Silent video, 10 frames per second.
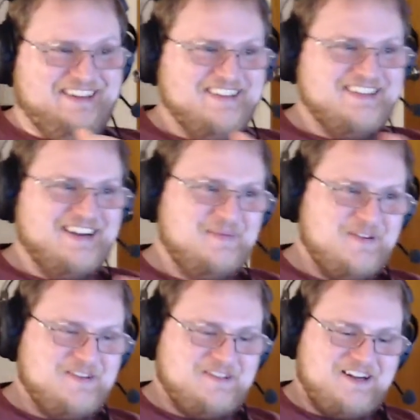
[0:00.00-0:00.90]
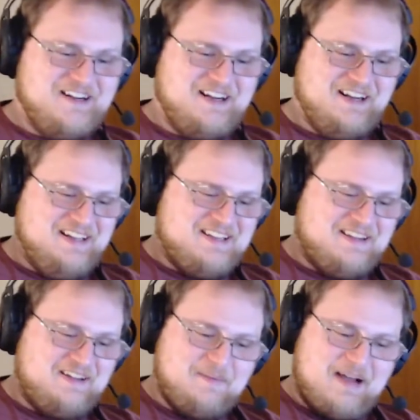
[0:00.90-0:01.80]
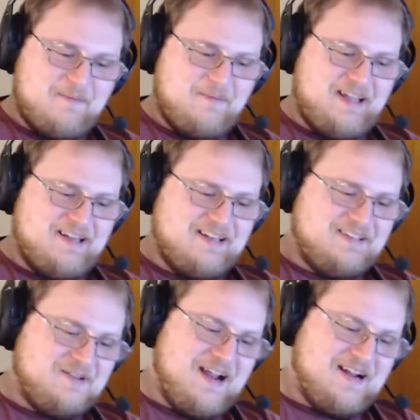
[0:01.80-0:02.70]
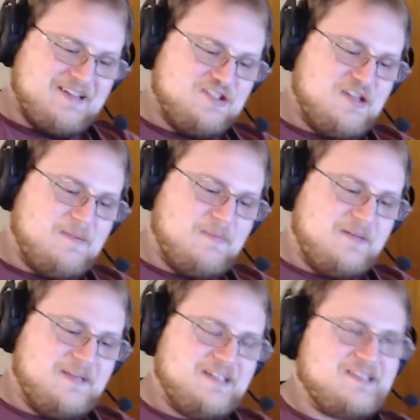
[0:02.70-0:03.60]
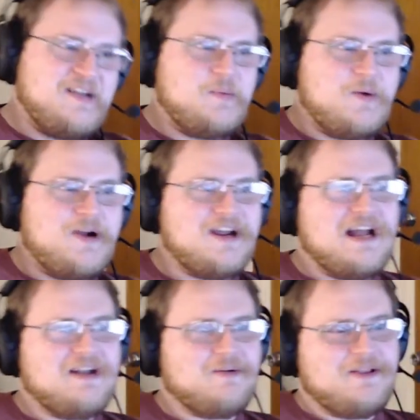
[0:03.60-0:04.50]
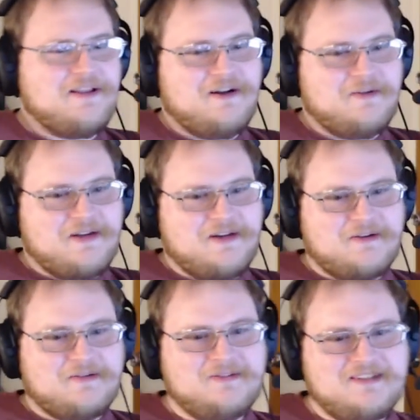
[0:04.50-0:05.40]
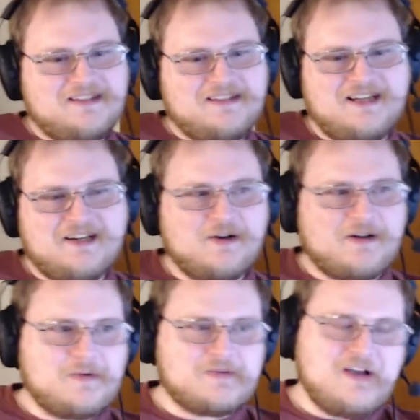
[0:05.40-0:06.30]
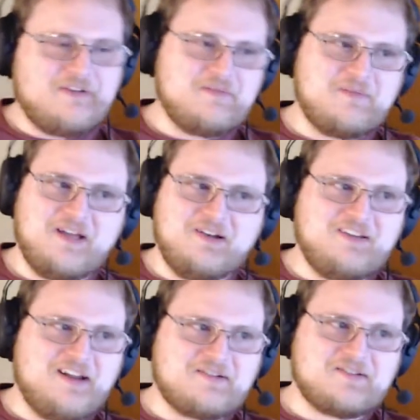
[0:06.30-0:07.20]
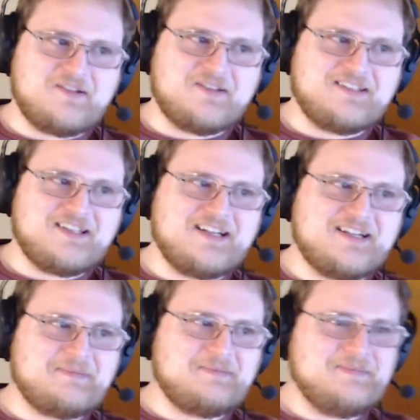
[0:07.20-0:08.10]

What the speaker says: I'm pretty sure there might be a tracking chip in me somewhere. I really don't know. I know it goes off in metal detectors all the time.